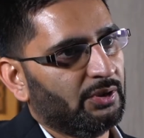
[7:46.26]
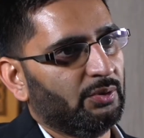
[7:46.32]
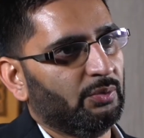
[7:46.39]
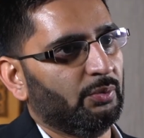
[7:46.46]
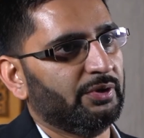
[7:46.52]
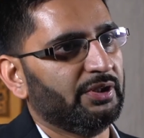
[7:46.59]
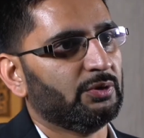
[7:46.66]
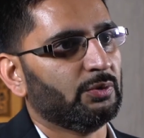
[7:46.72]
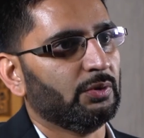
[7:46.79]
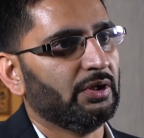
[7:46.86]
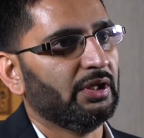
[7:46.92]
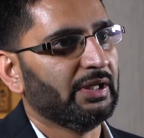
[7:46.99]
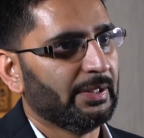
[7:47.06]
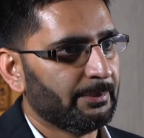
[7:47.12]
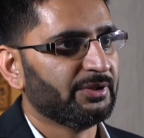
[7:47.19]
would equal
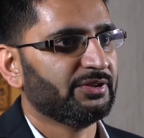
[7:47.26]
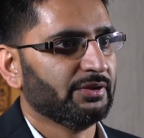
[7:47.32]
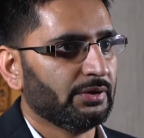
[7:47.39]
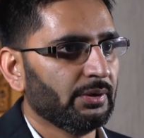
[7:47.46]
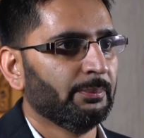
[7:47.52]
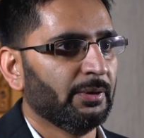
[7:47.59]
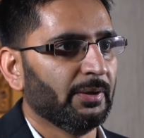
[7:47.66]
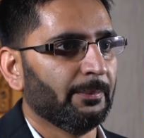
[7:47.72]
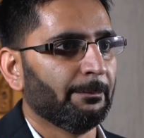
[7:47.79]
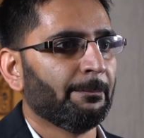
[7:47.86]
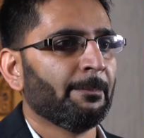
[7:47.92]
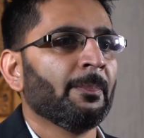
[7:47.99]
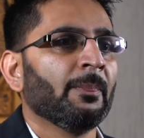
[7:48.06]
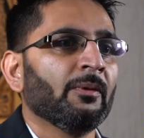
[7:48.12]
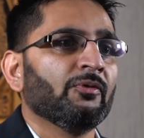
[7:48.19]
a limited number.
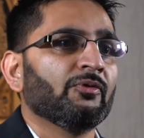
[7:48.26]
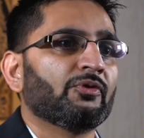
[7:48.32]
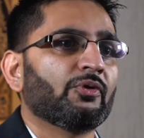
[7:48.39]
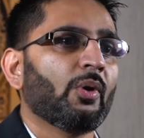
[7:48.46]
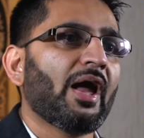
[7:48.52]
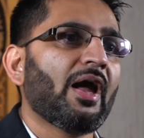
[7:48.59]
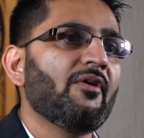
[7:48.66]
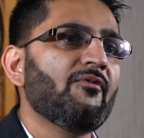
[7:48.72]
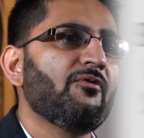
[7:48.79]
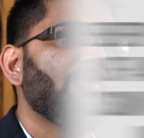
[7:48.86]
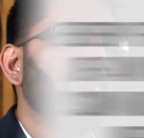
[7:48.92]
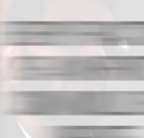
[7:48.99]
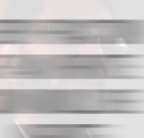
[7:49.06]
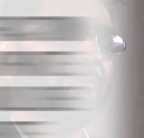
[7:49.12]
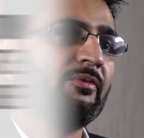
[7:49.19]
So
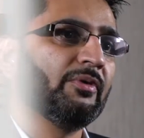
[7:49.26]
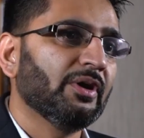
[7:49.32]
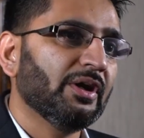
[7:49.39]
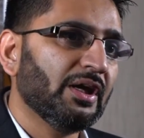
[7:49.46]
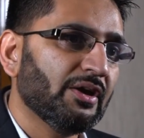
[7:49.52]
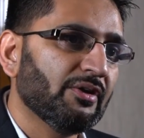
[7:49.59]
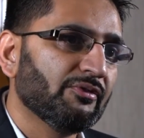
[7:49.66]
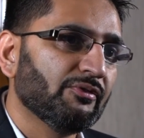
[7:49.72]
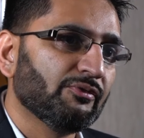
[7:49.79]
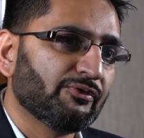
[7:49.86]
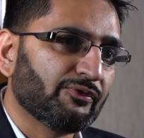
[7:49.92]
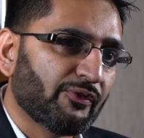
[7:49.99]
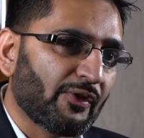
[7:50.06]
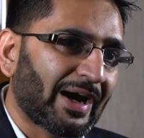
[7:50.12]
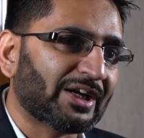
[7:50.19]
every
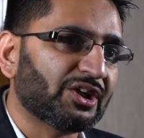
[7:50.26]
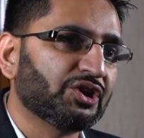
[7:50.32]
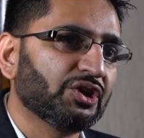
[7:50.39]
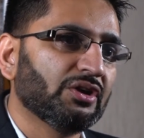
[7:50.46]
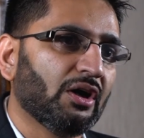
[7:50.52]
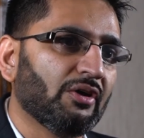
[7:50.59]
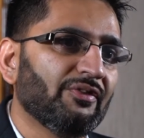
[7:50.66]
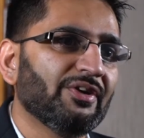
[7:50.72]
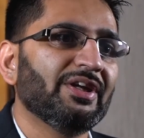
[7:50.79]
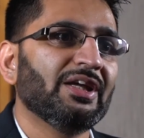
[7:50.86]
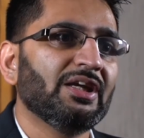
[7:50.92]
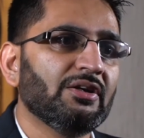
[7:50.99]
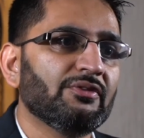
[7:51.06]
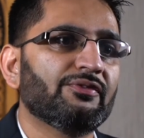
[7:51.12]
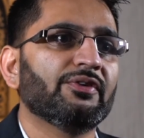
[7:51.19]
fraction of an
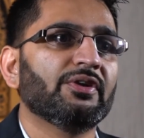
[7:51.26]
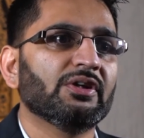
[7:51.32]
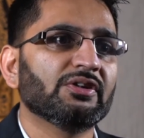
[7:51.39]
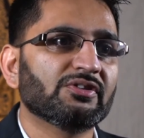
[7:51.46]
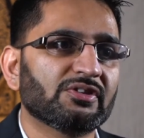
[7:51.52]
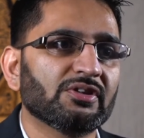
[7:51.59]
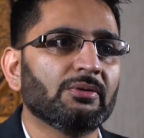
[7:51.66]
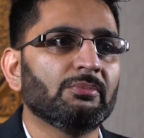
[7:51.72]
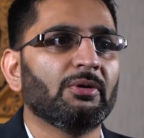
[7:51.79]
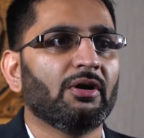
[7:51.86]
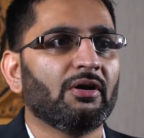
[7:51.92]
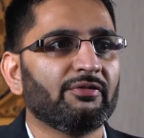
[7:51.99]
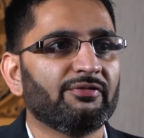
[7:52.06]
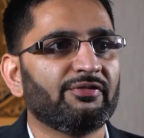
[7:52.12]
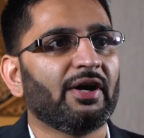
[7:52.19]
infinite sum
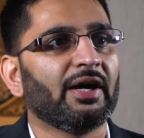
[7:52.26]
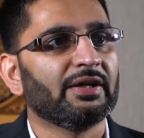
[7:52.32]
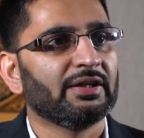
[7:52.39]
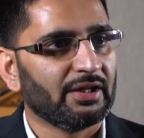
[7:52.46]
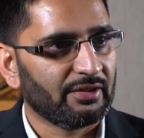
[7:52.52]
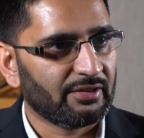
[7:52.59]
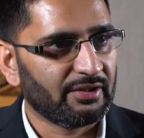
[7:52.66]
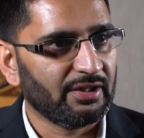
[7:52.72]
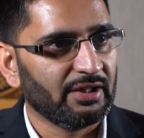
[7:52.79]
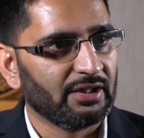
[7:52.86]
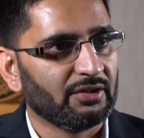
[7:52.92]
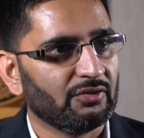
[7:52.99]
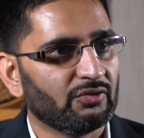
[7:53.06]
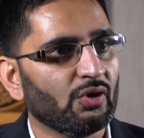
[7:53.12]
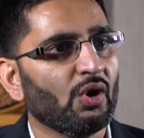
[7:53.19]
of finite
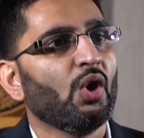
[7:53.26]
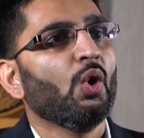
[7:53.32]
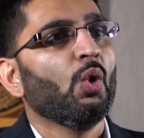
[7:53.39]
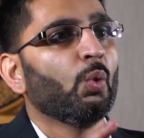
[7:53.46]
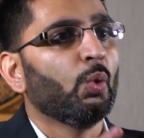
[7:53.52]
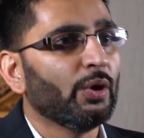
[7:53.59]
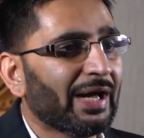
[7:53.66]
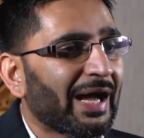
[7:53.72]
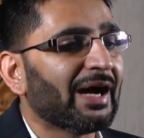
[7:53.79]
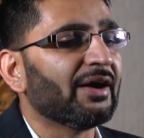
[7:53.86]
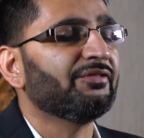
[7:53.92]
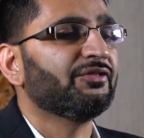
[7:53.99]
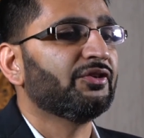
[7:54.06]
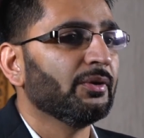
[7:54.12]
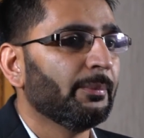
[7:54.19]
things would
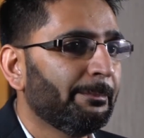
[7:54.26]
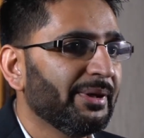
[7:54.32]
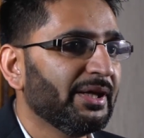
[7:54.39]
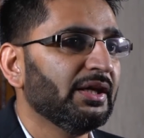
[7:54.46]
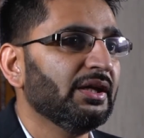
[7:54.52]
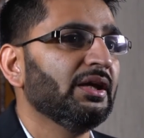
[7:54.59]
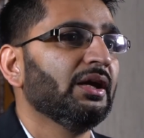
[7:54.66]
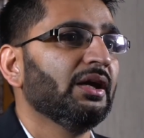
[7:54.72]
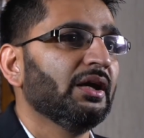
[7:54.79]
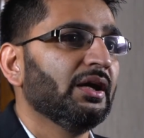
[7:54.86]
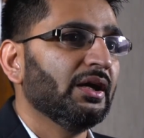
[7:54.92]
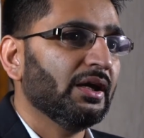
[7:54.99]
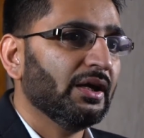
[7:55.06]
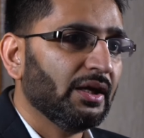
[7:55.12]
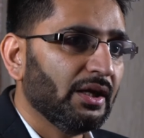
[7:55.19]
have to be
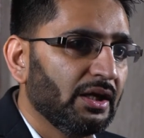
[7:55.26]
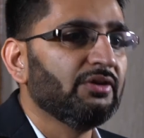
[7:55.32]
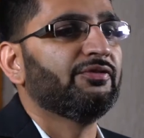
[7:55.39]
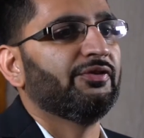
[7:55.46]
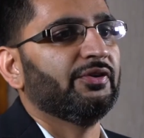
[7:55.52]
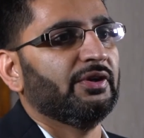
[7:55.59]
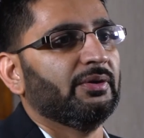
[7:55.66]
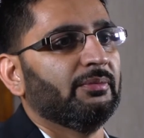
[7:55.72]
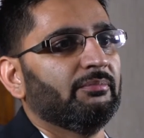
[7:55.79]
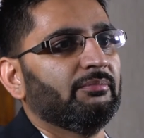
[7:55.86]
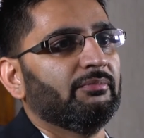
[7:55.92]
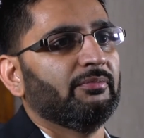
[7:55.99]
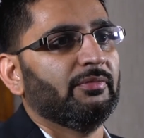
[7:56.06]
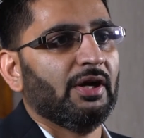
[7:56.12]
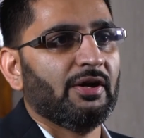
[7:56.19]
infinite.
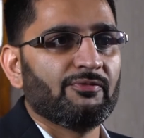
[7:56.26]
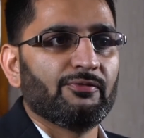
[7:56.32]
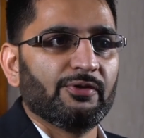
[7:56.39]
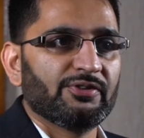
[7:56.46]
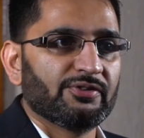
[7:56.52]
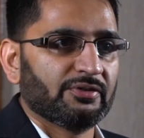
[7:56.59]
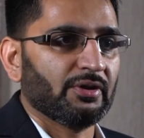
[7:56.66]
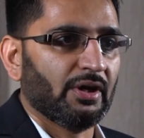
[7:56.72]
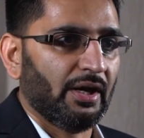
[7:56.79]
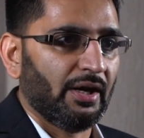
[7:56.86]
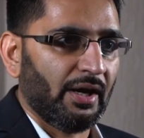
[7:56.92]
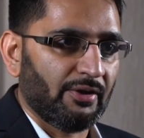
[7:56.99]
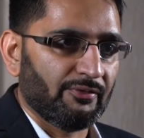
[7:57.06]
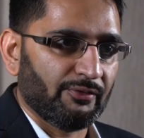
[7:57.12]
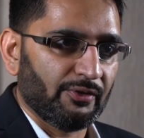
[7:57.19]

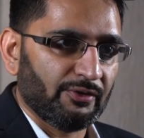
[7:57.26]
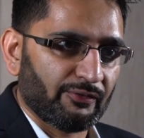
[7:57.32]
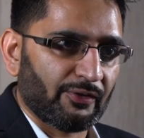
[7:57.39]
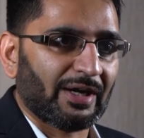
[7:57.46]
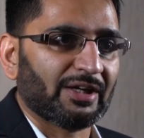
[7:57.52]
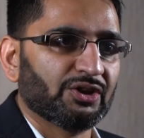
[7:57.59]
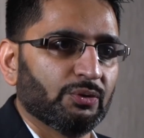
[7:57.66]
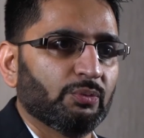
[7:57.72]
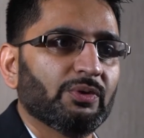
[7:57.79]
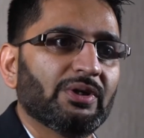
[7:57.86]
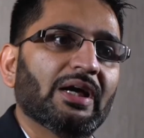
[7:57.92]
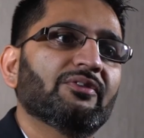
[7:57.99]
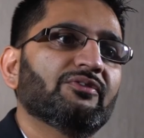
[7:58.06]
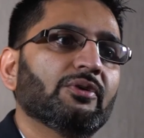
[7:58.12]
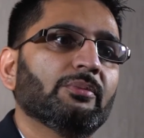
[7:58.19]
Every fraction would
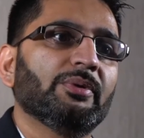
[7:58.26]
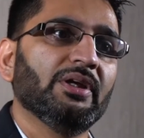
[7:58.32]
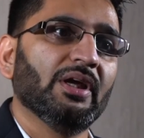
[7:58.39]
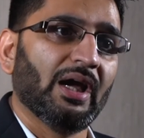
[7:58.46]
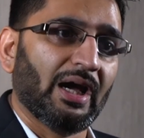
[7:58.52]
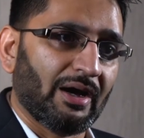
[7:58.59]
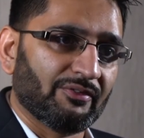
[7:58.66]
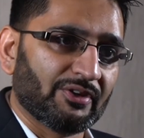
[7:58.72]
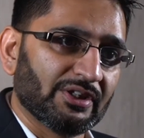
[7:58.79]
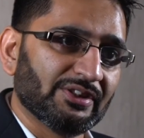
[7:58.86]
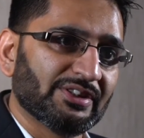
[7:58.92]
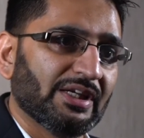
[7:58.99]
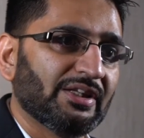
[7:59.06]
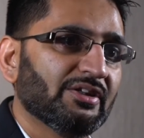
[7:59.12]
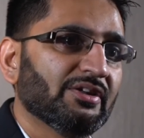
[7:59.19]
have to
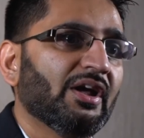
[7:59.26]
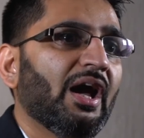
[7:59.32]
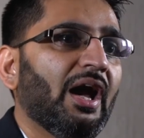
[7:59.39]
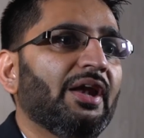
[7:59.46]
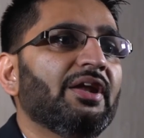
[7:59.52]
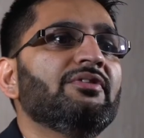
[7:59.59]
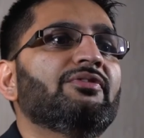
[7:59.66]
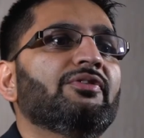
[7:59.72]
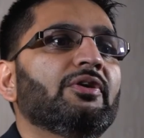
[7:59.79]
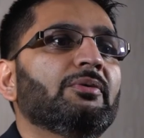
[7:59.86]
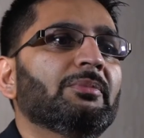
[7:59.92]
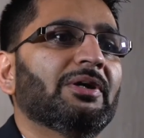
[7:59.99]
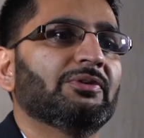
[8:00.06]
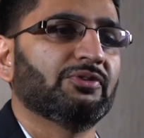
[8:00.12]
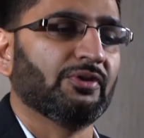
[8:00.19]
contain an infinite
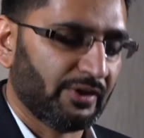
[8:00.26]
amount of